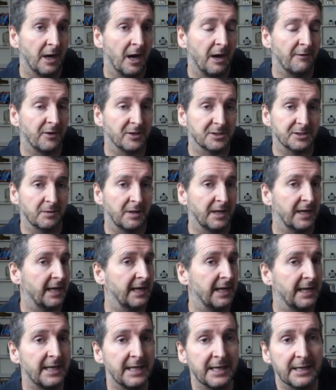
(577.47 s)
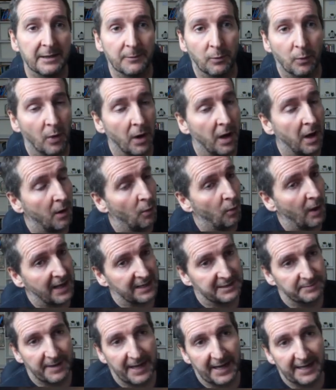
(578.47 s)
I've got some clear
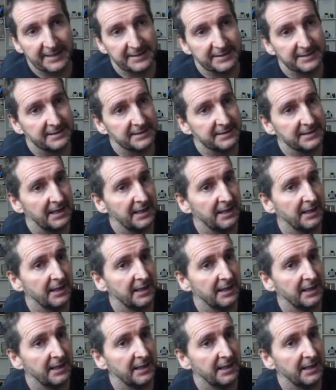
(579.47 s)
wax paste.